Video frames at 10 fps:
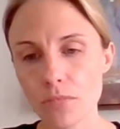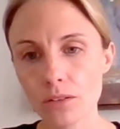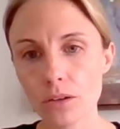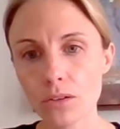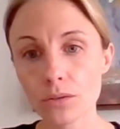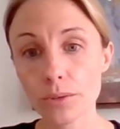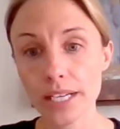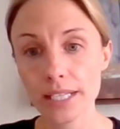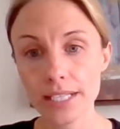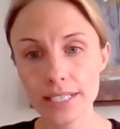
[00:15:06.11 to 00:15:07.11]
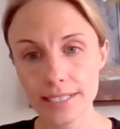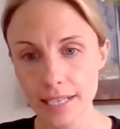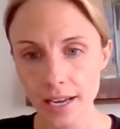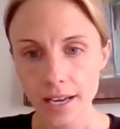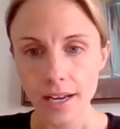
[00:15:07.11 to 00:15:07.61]
local radius,
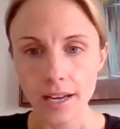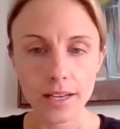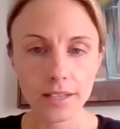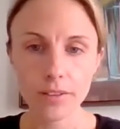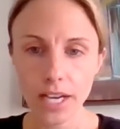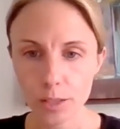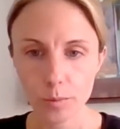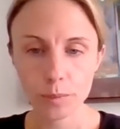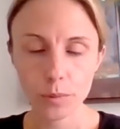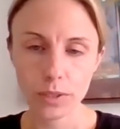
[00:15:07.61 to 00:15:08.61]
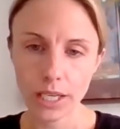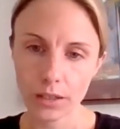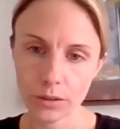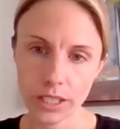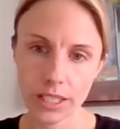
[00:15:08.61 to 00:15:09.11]
inviting people
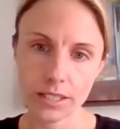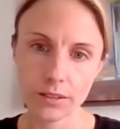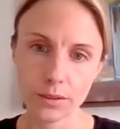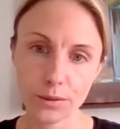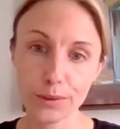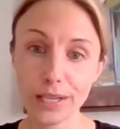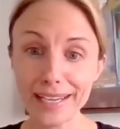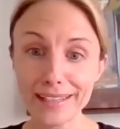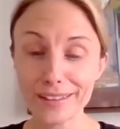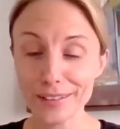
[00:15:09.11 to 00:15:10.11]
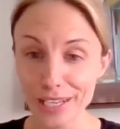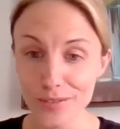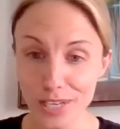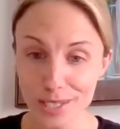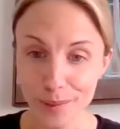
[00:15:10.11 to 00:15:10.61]
not only to like the
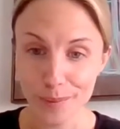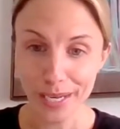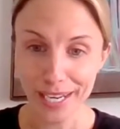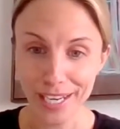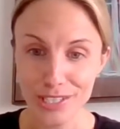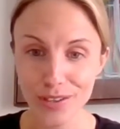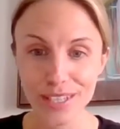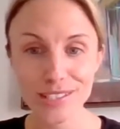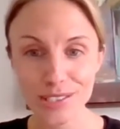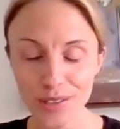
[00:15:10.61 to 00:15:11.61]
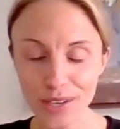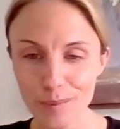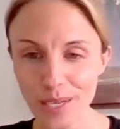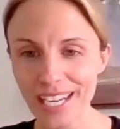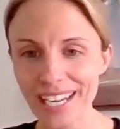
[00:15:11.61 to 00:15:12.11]
land Facebook page or
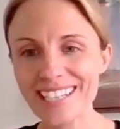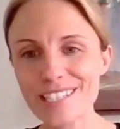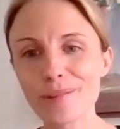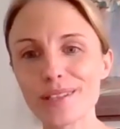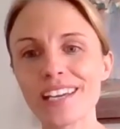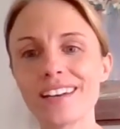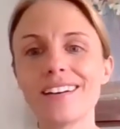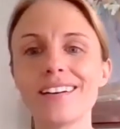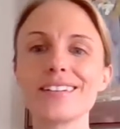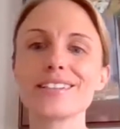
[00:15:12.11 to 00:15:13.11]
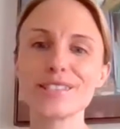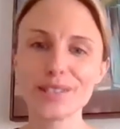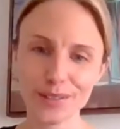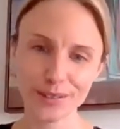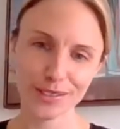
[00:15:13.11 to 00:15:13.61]
Instagram page, but then
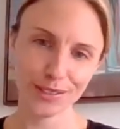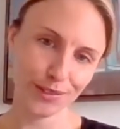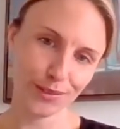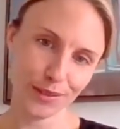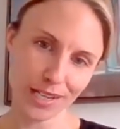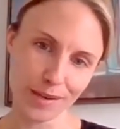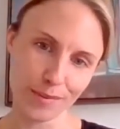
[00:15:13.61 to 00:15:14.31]
also to